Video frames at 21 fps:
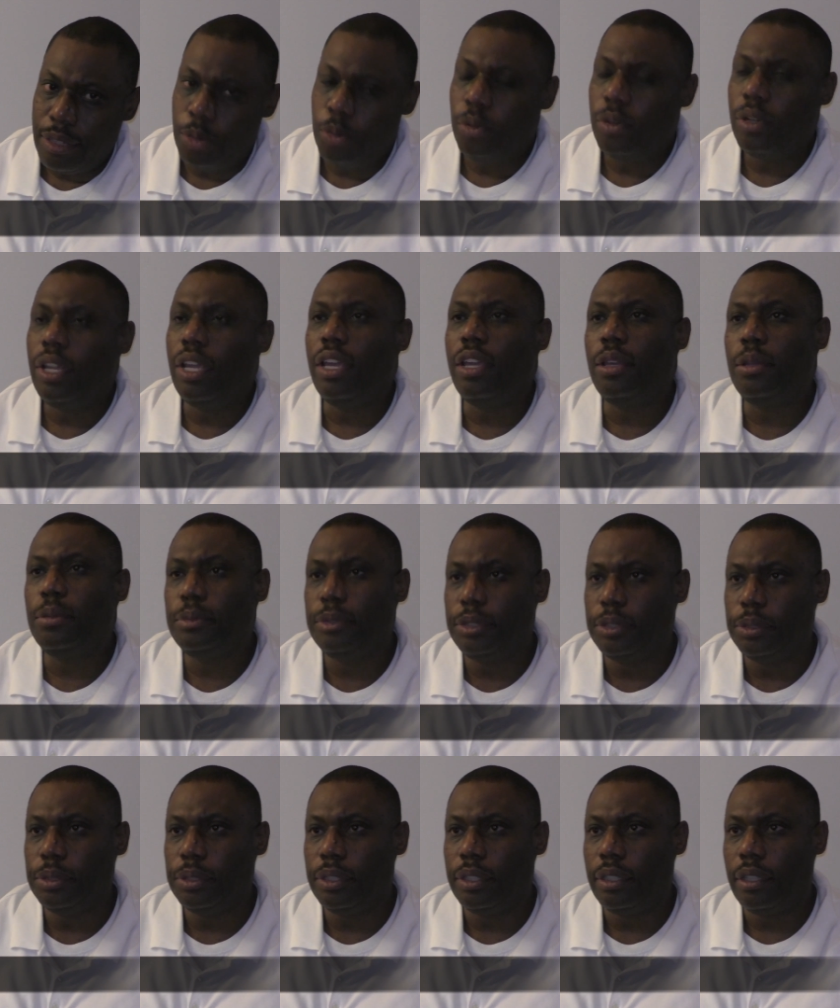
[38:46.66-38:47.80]
Let him
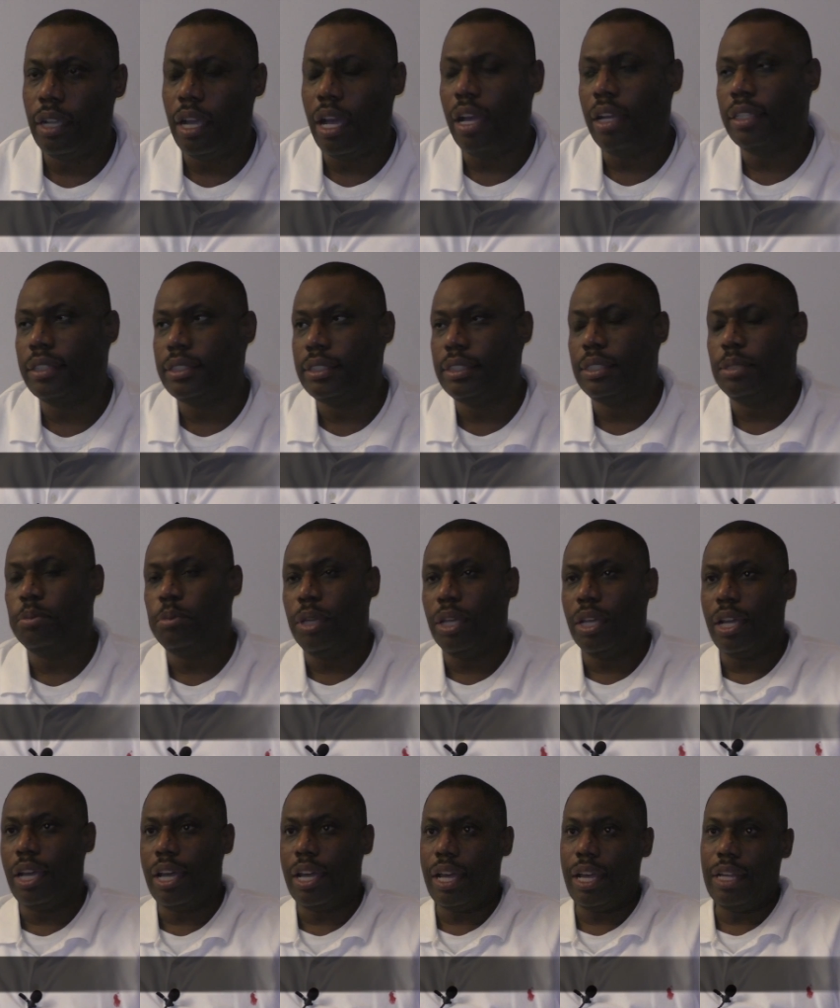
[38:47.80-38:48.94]
do it. I can sit back.
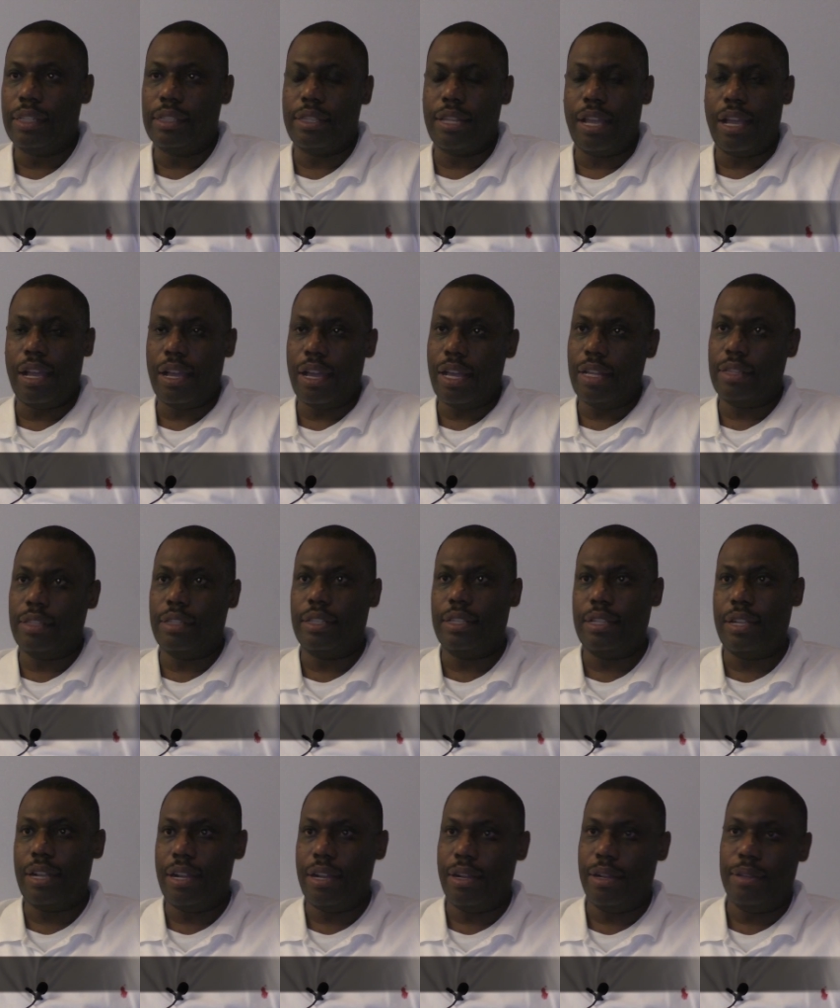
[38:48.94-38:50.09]
I got the
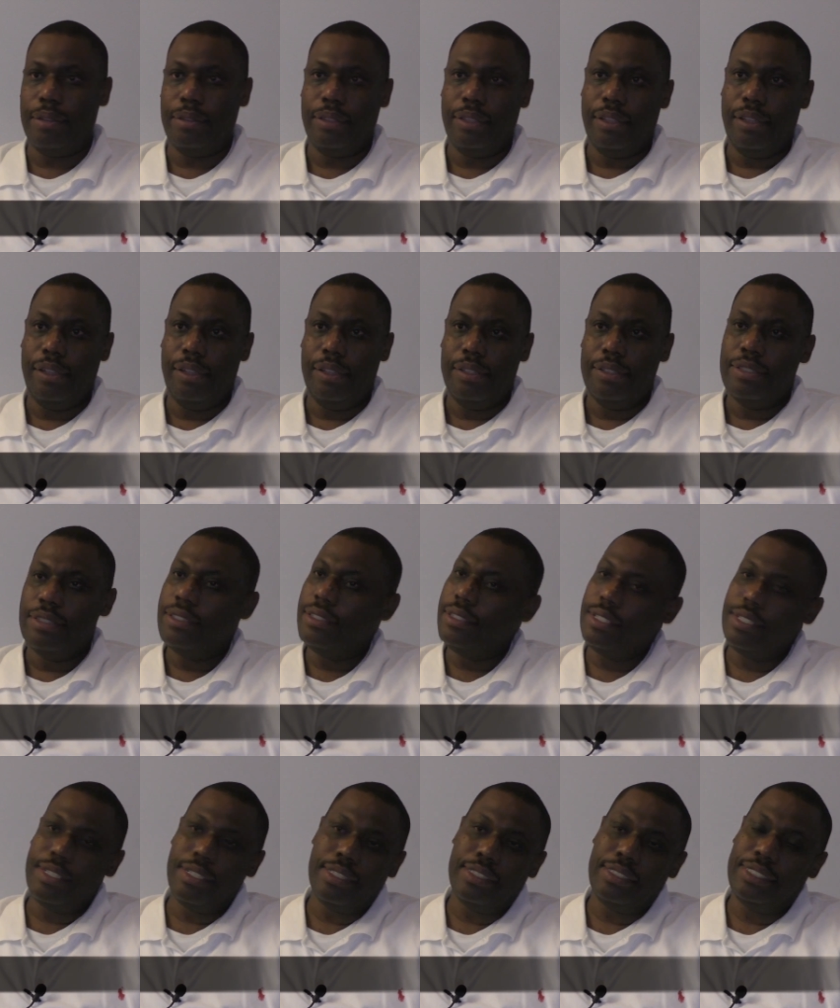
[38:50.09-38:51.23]
time.
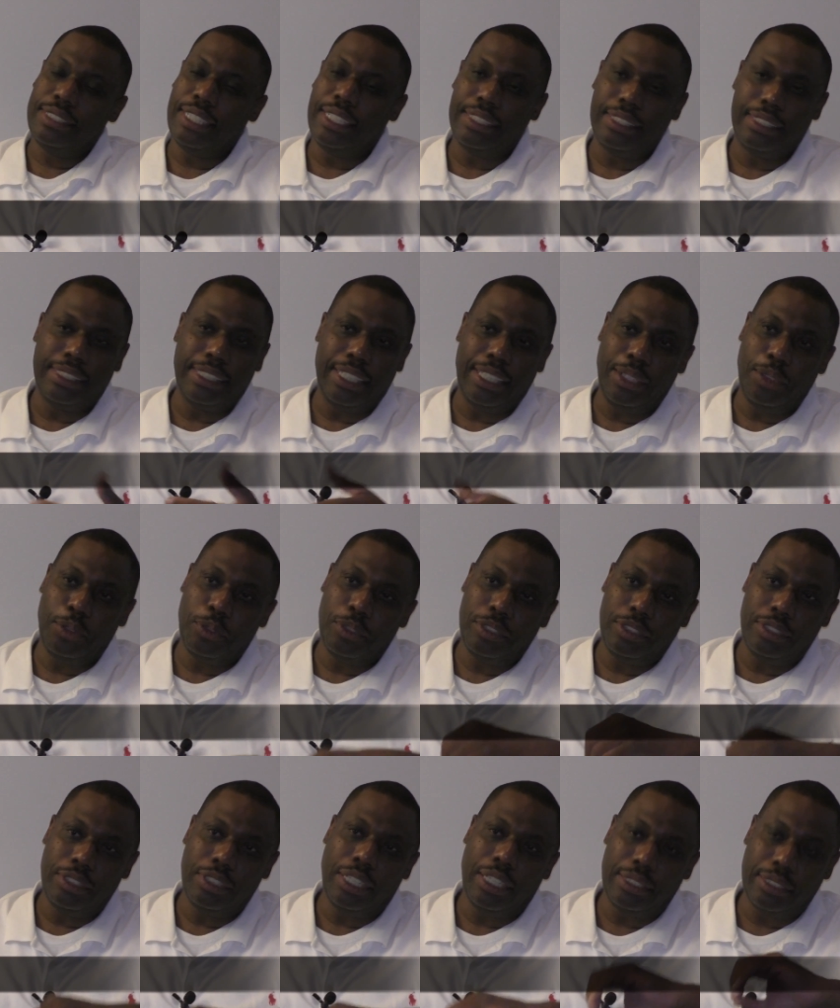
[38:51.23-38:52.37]
No, you gotta stay on.
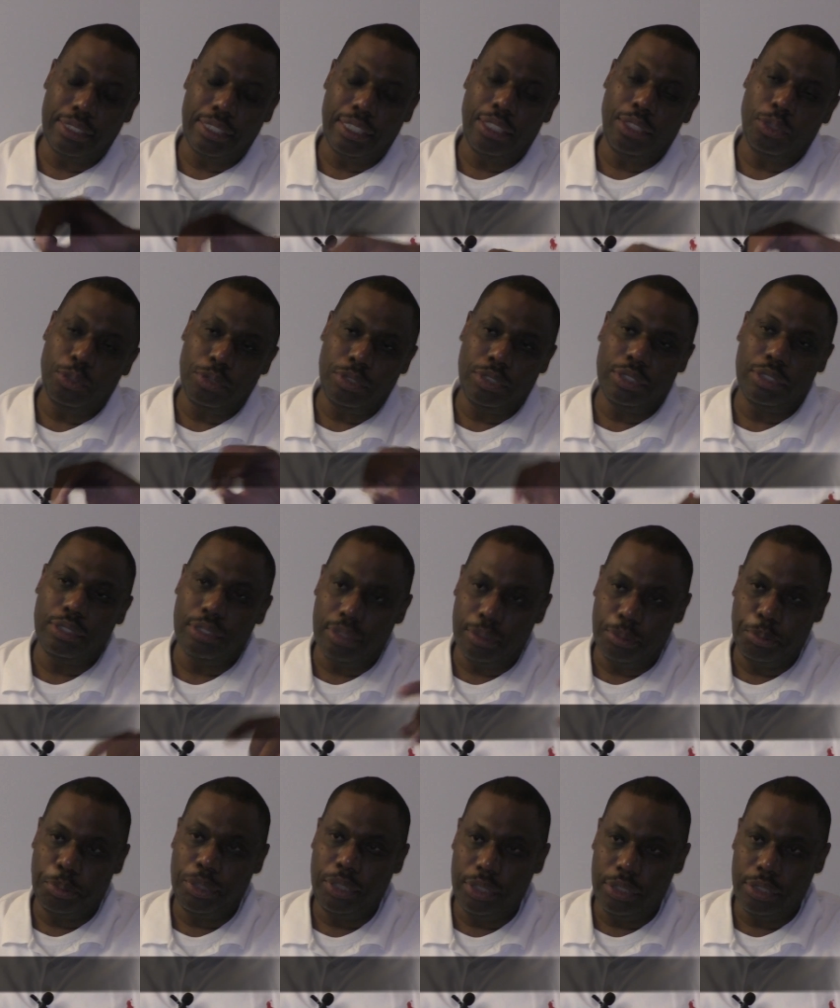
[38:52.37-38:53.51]
You gotta stay on your
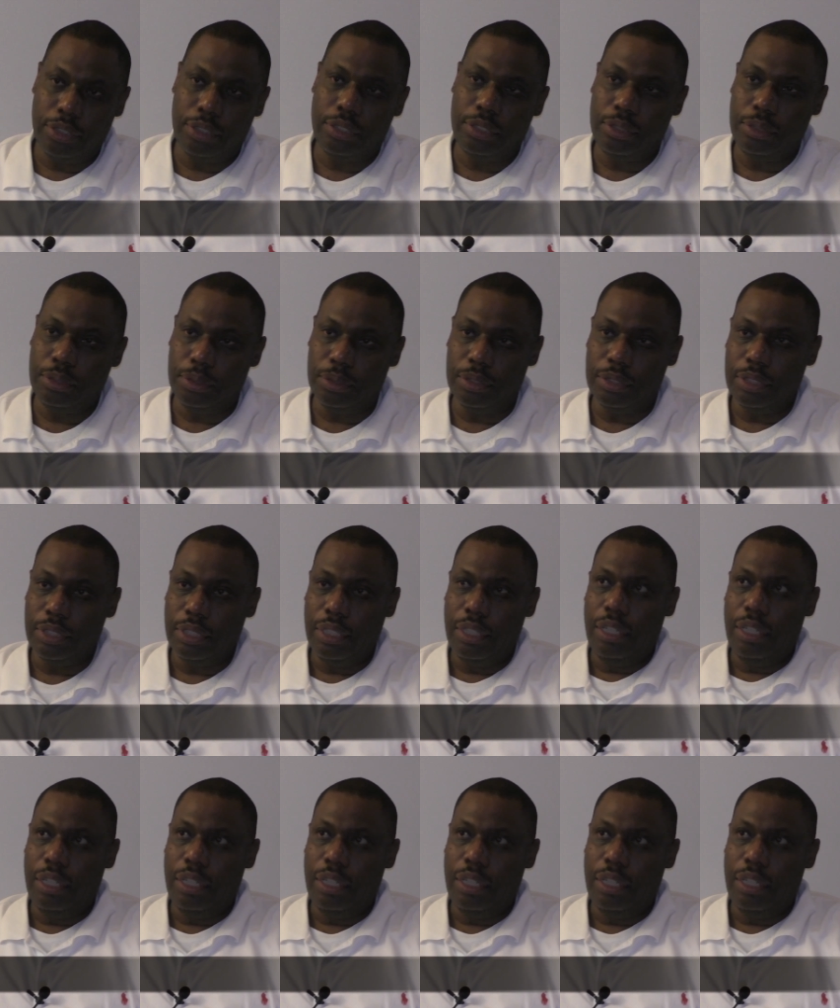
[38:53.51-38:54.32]
P's and Q's.